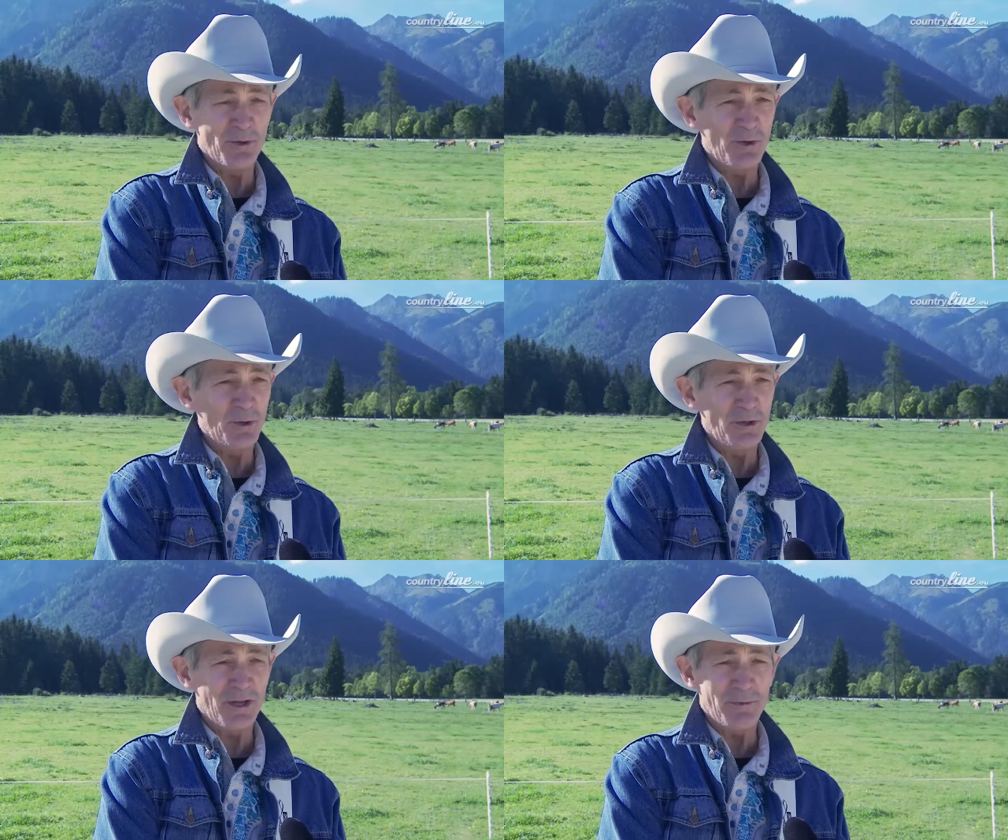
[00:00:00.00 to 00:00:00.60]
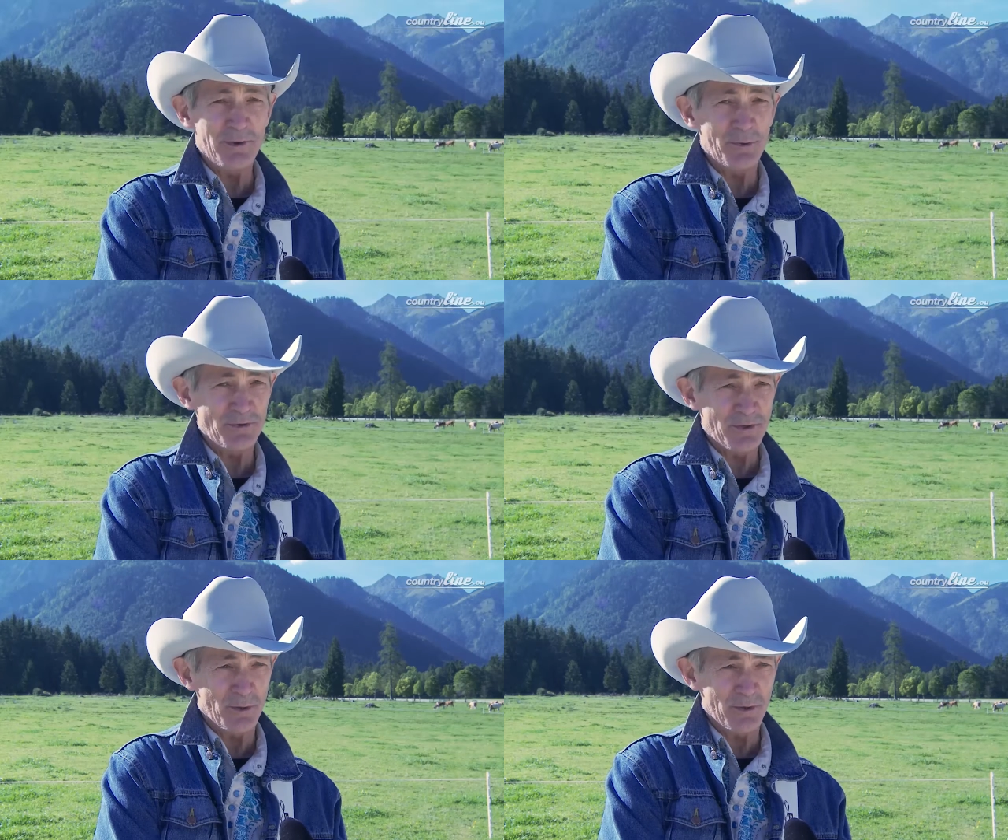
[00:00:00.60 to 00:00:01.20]
know a whole lot about
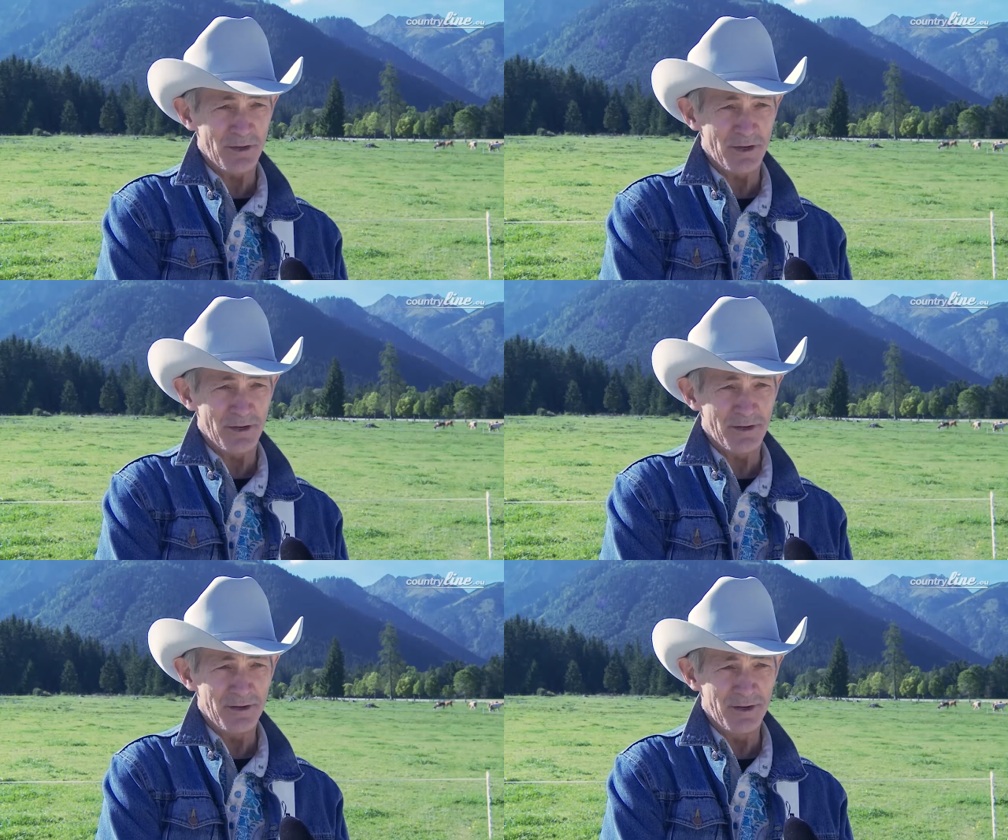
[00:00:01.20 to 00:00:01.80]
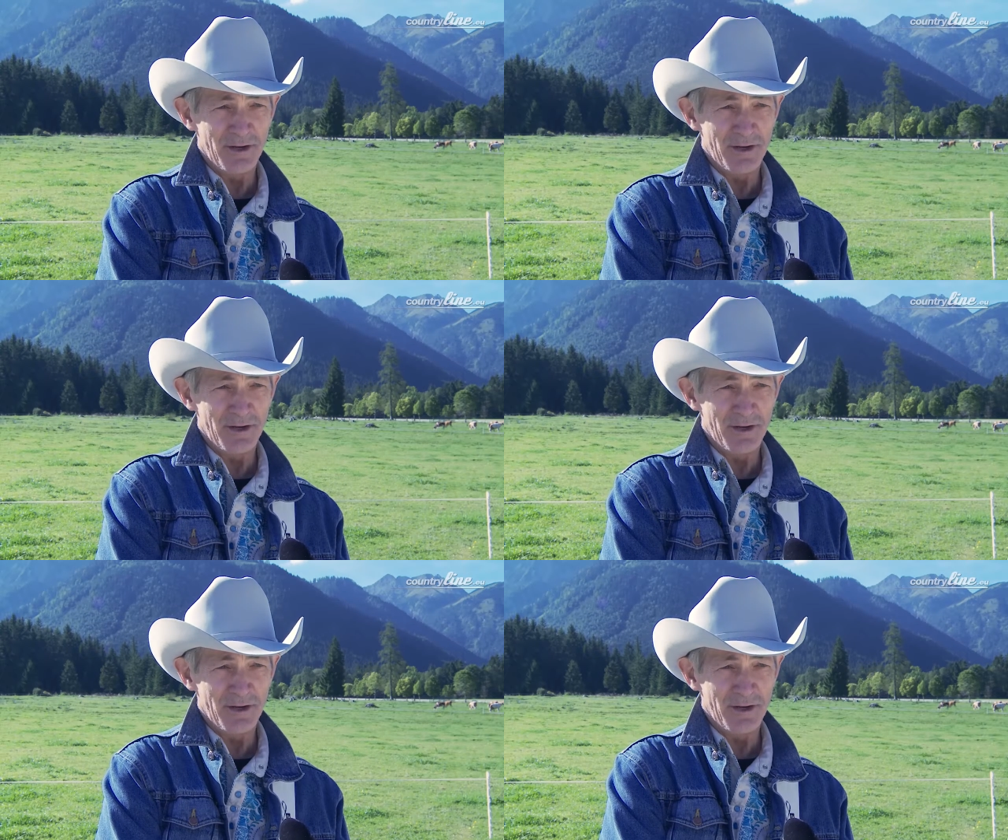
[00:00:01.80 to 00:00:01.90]
what's going on.